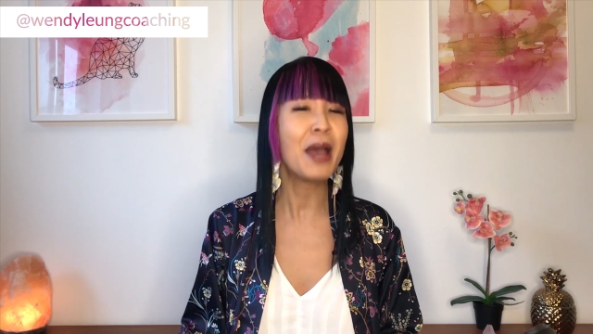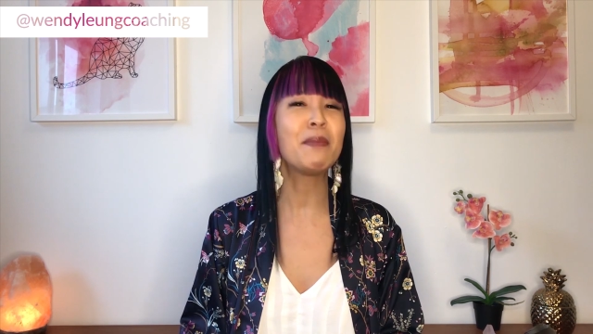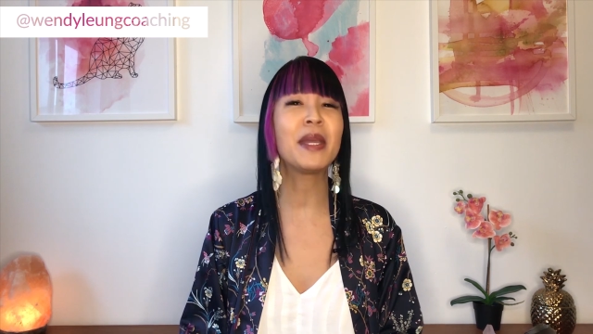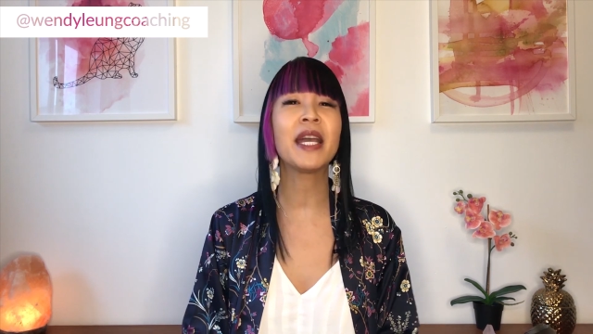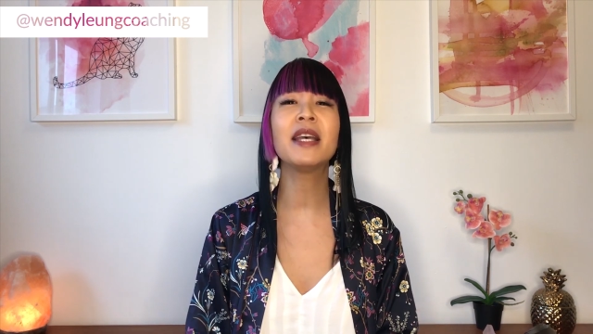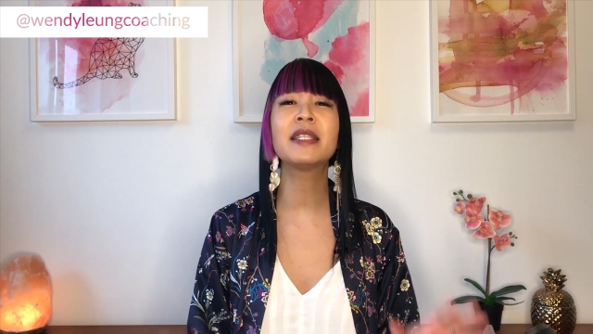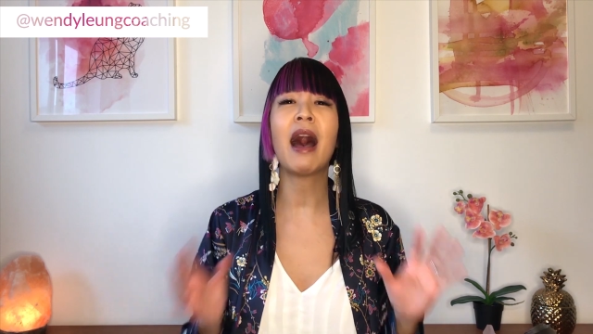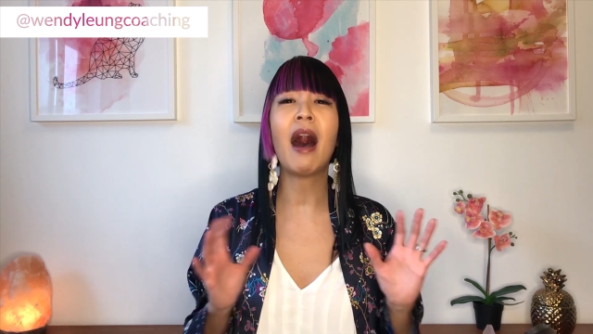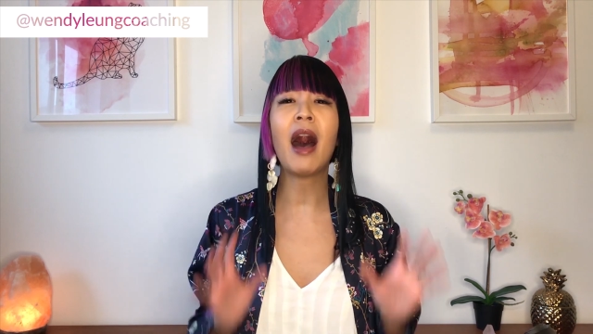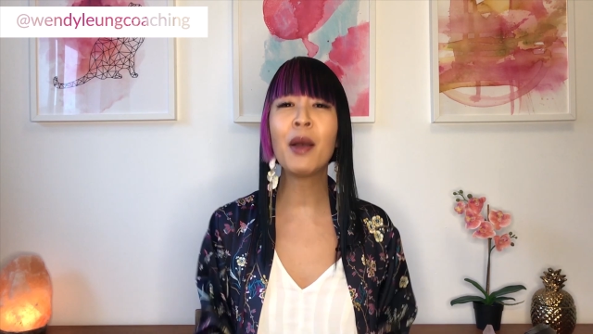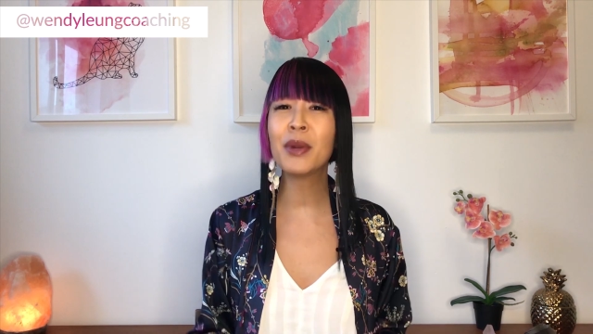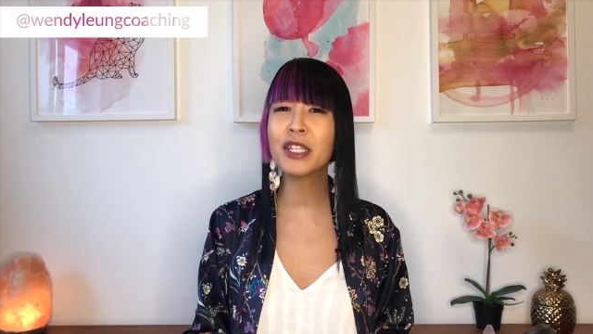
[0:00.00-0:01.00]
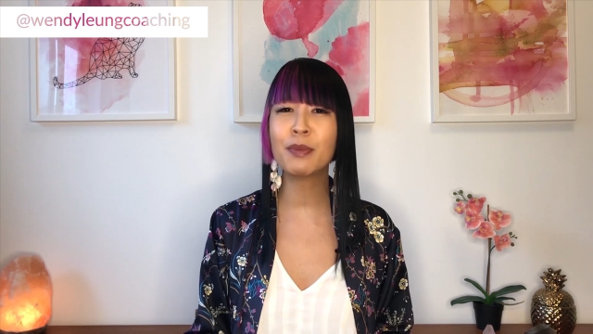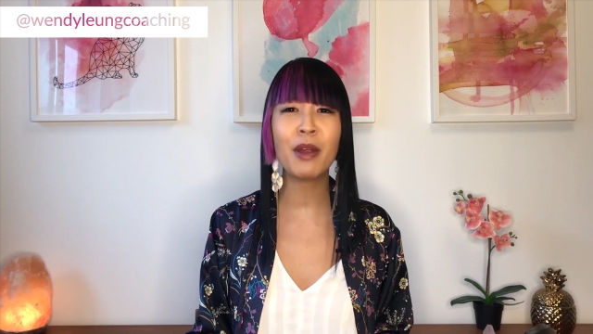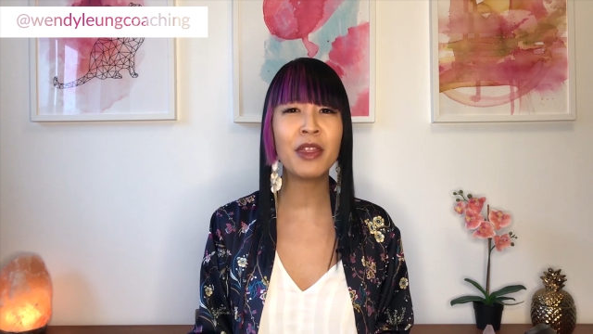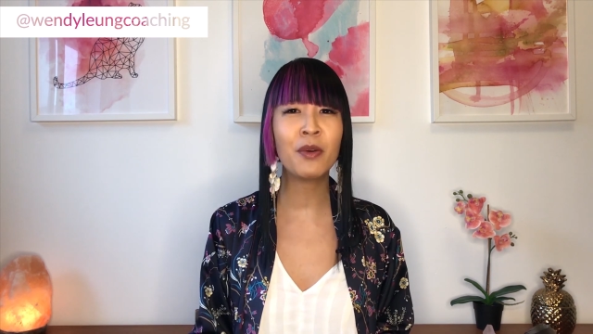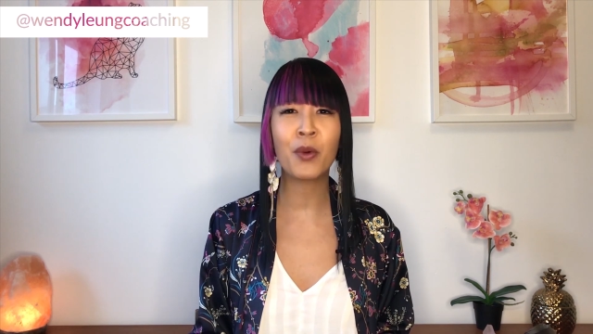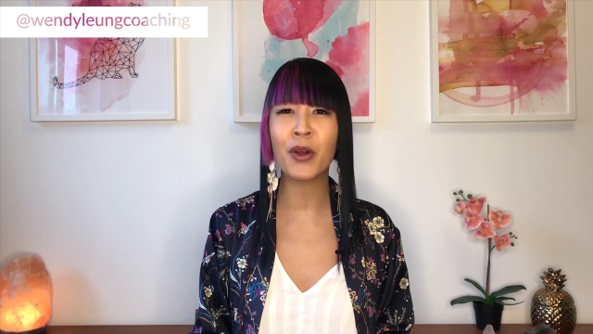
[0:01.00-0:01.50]
because I want to
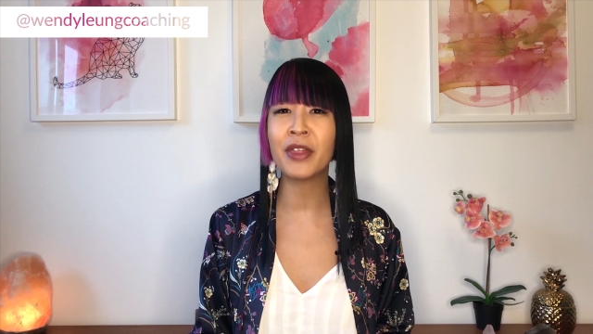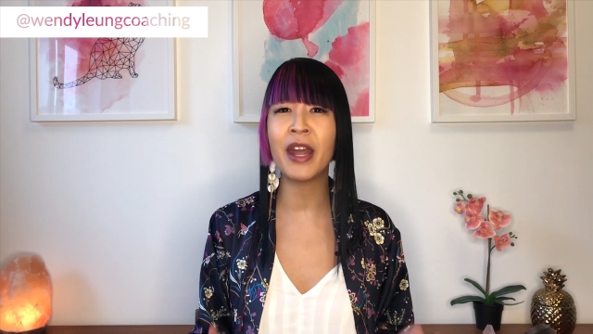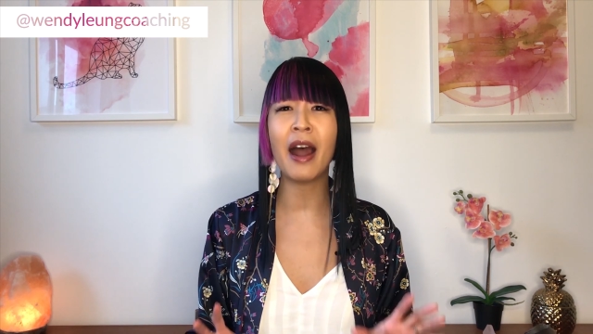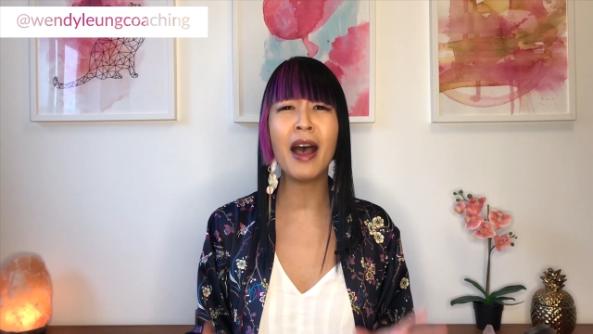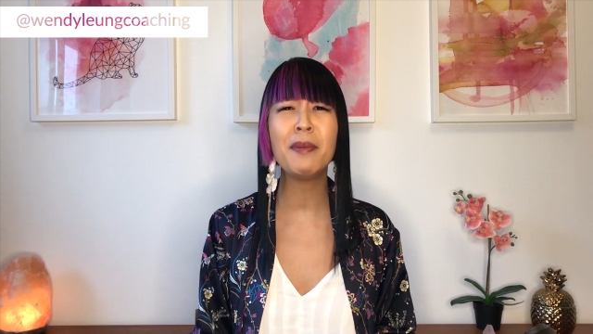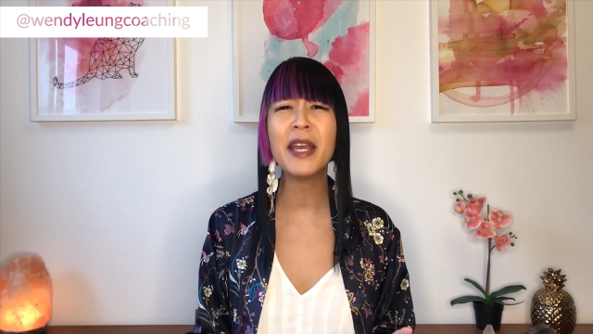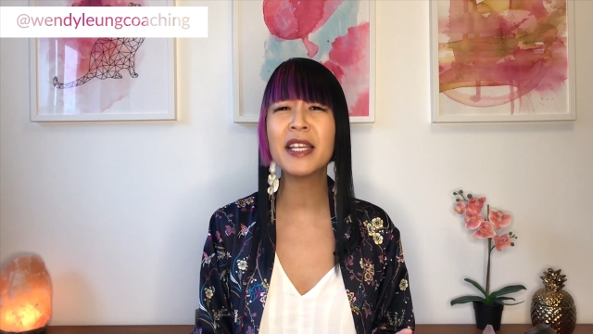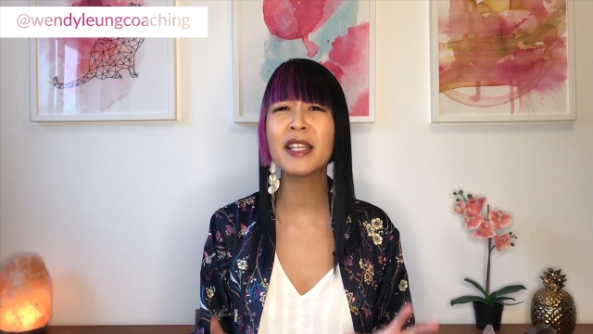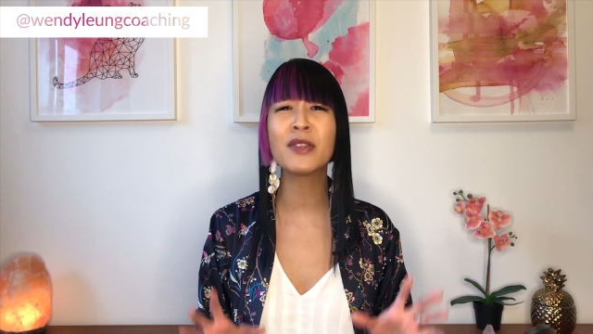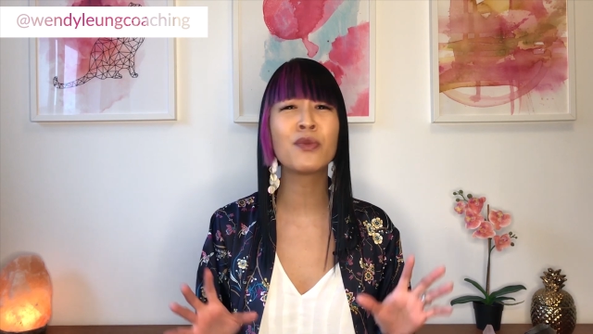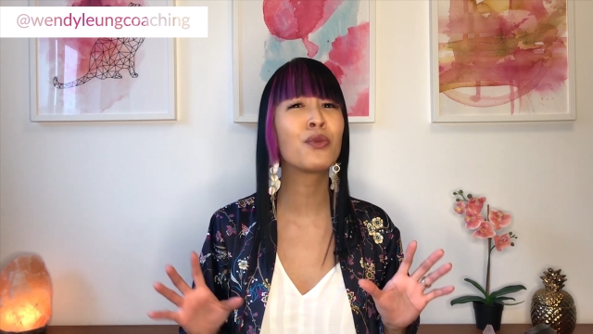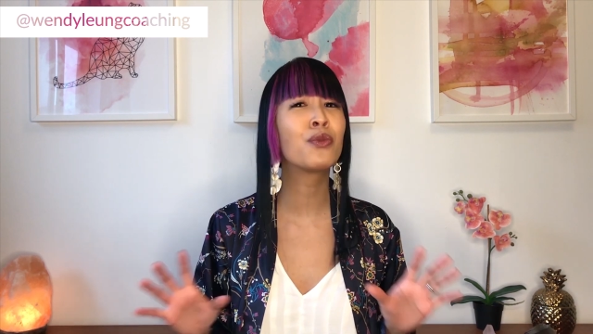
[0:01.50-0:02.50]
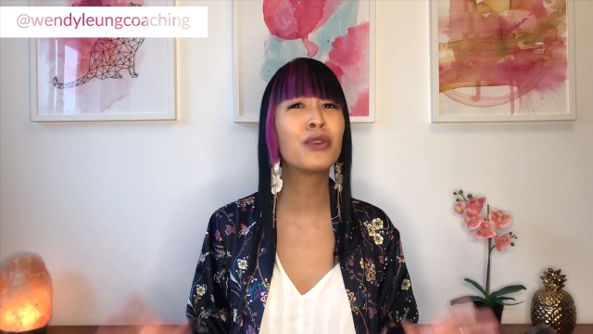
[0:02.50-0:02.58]
spread the word that IBS is